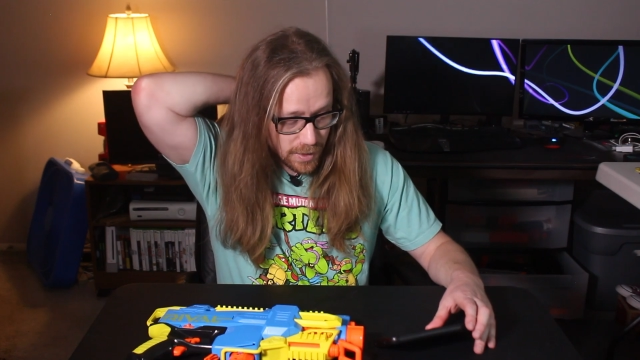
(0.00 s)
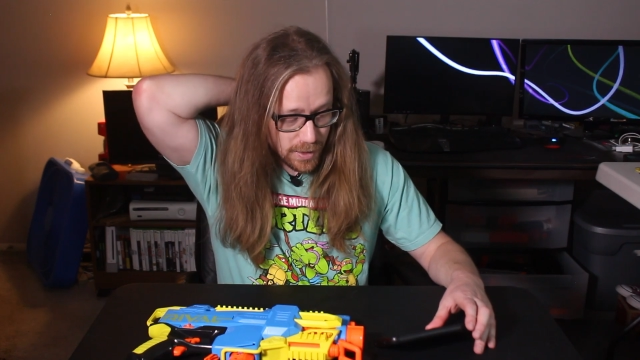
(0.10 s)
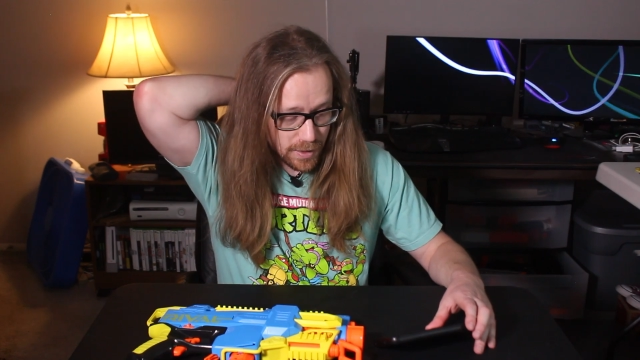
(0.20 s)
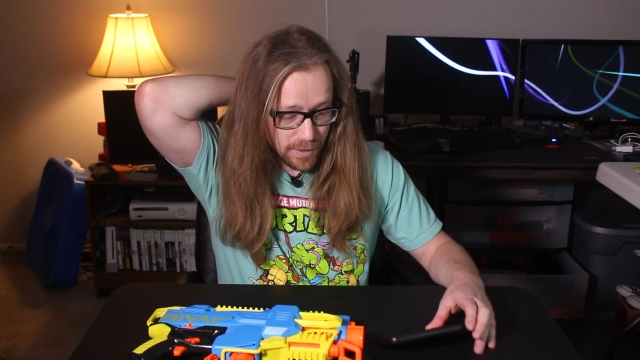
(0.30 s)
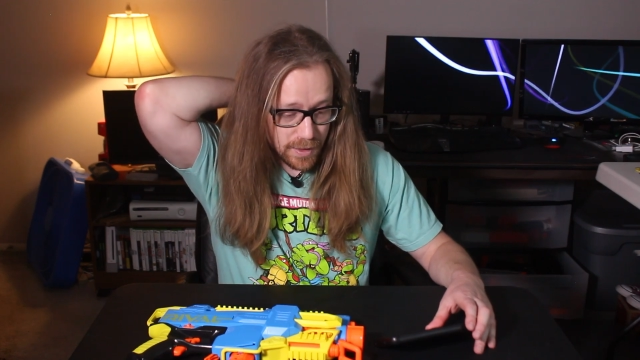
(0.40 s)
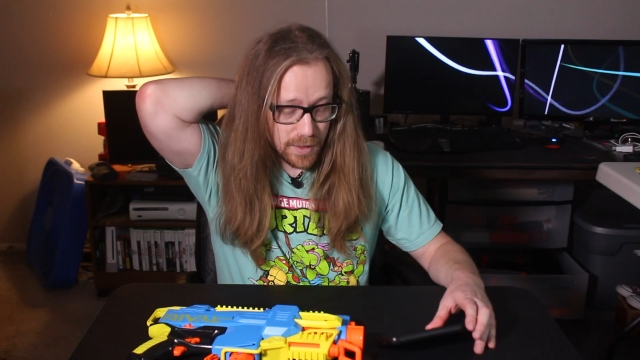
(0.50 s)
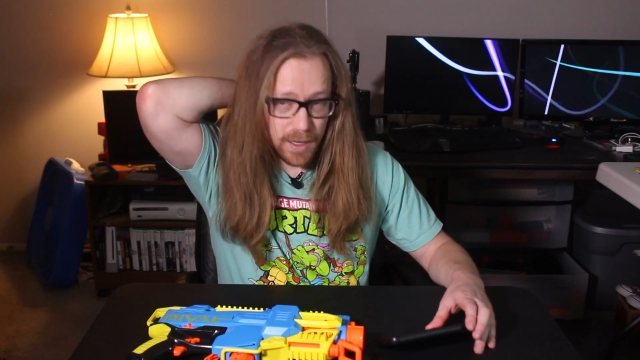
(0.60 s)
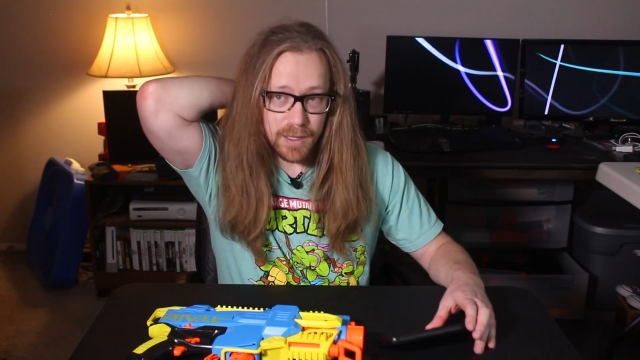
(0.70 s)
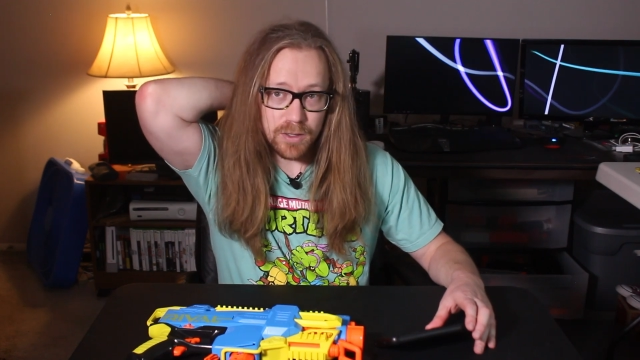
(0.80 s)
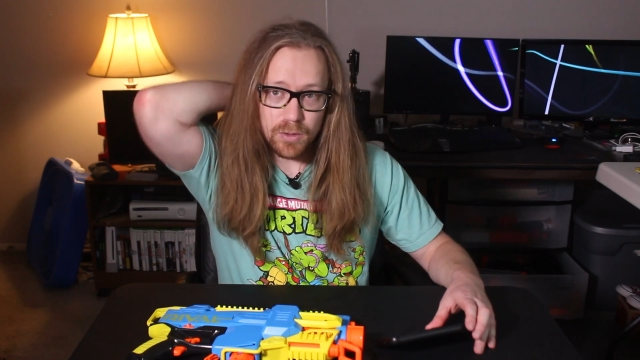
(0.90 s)
Then
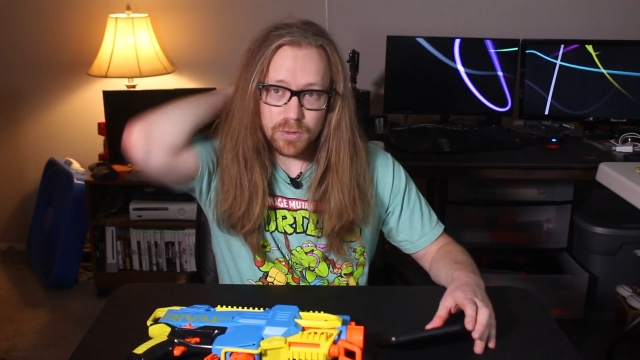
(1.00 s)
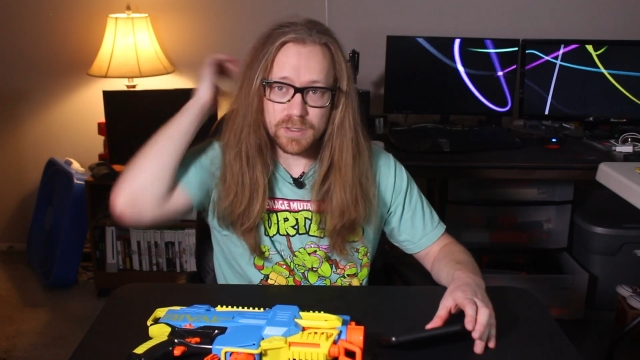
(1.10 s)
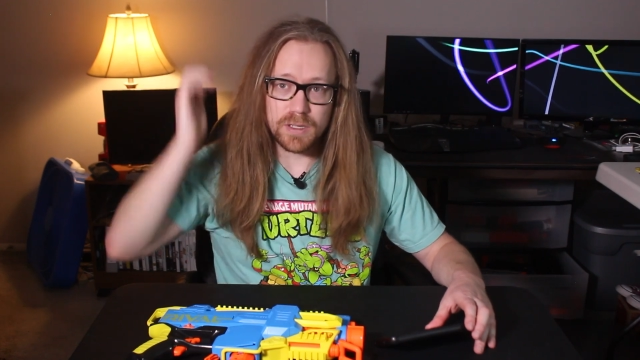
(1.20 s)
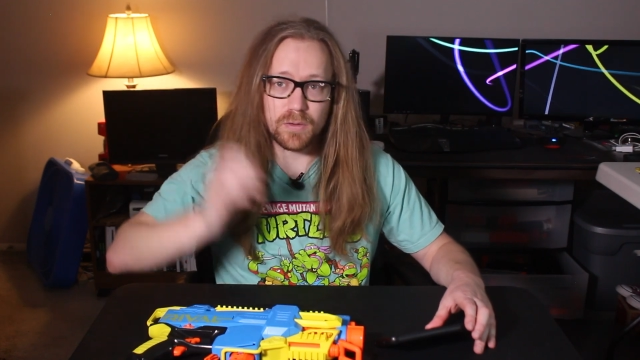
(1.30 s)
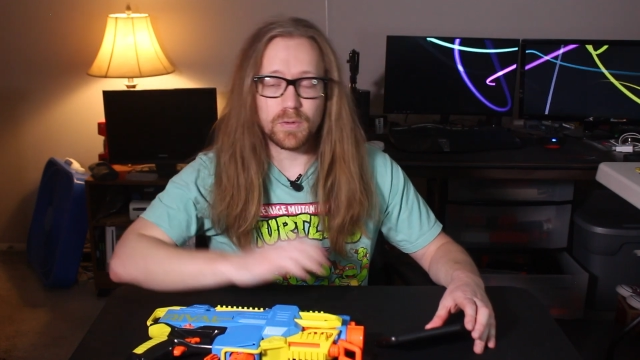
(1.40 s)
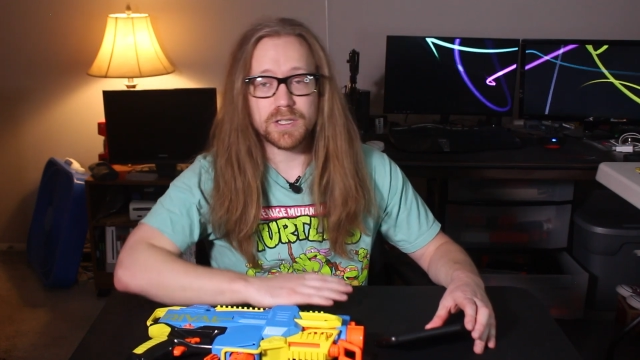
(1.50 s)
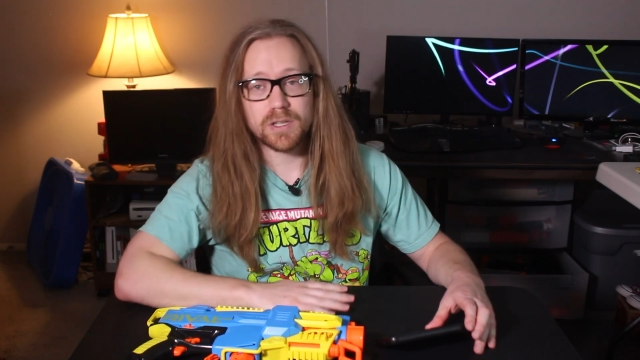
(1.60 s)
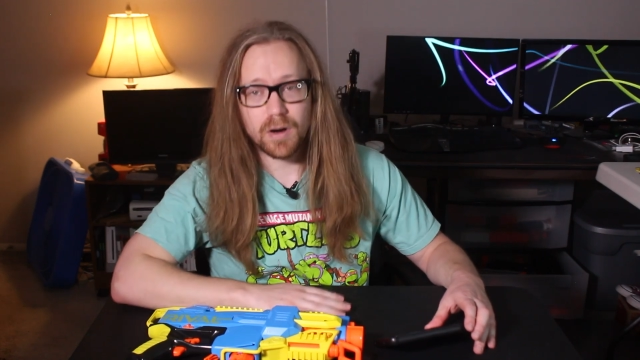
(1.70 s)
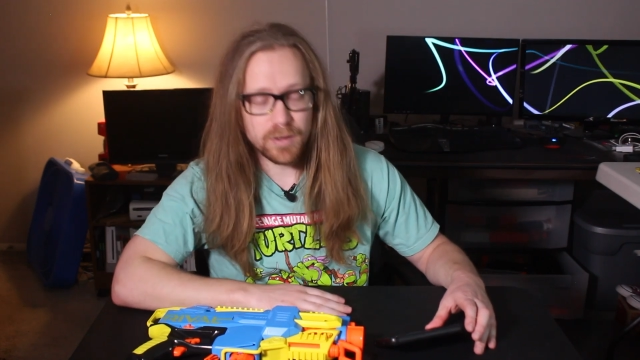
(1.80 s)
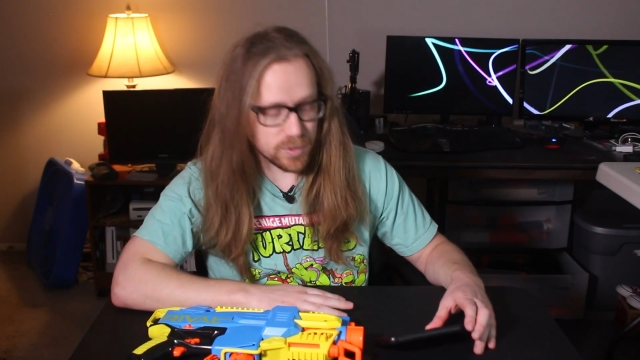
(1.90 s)
I used
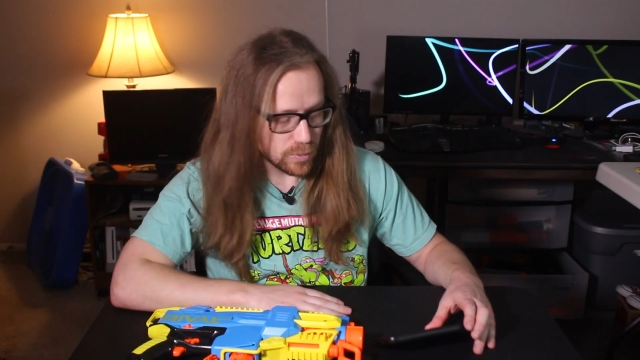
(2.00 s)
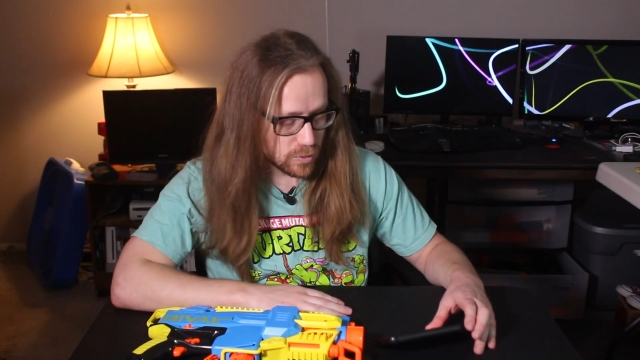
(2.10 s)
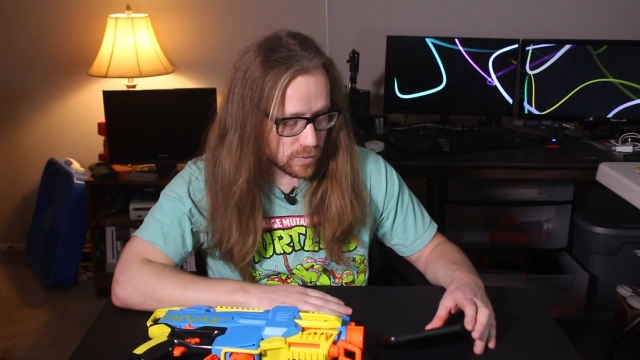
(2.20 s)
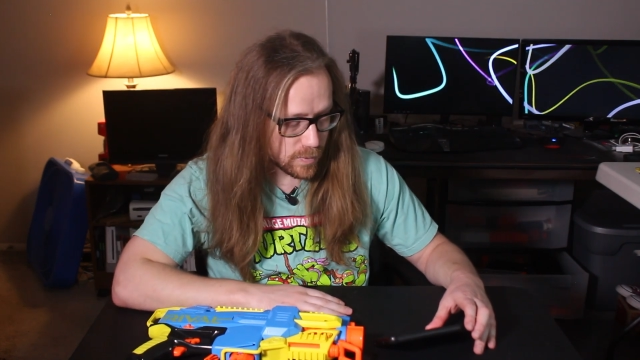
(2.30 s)
rechargeable